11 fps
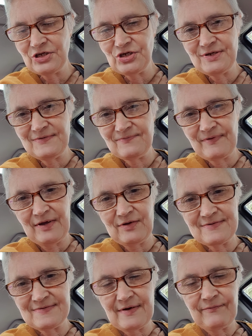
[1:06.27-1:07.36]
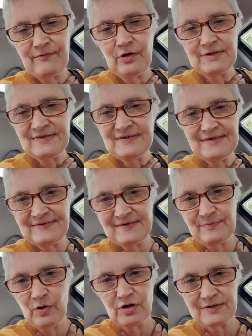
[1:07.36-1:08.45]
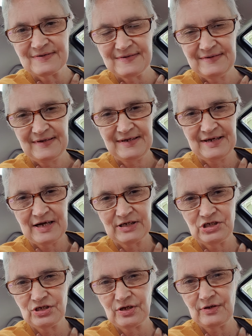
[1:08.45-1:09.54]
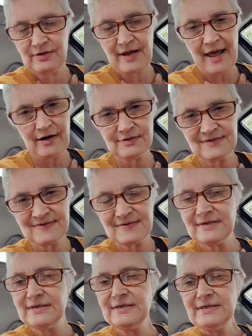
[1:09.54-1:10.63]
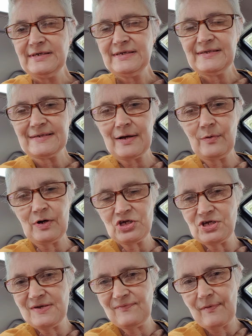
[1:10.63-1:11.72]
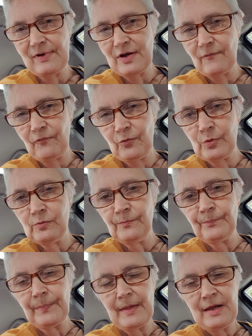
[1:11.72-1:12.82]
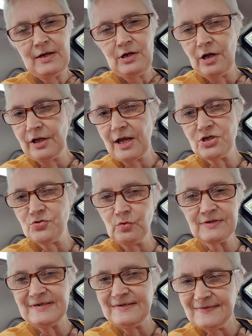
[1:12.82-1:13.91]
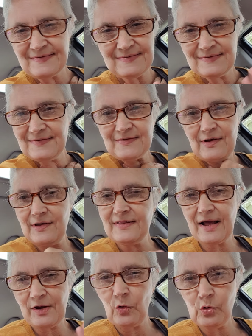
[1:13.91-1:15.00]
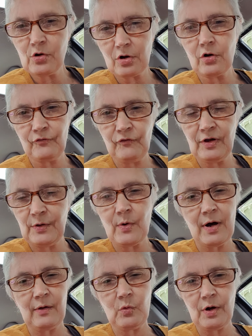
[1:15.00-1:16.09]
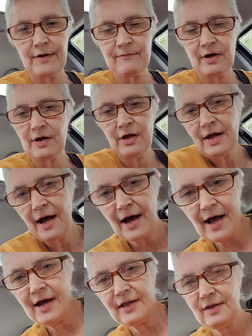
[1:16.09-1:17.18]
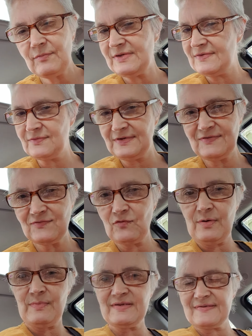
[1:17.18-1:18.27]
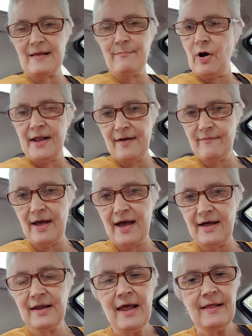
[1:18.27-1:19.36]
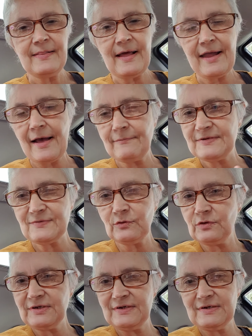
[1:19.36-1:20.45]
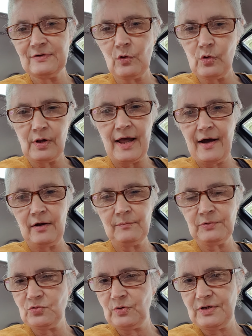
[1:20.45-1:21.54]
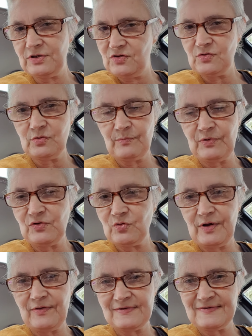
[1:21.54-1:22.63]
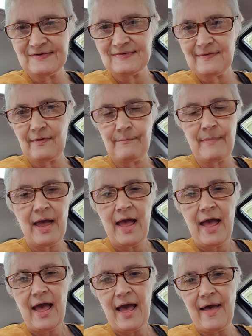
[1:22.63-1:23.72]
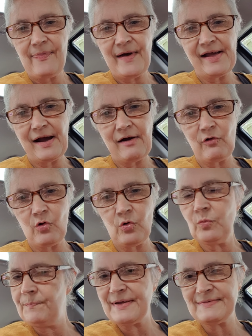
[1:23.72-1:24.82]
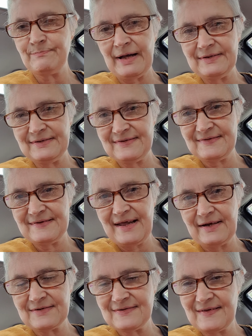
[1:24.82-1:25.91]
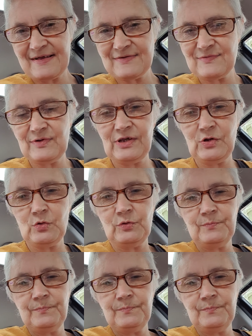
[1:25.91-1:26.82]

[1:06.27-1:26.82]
She's found herself a nice nesting box in the chicken house, so she's very comfortable. No casualties, so they all got on really well. Whatever arguments or disagreements they might have had, they have sorted it all out between the 6 of them, and they are all best buds now, so that's really good.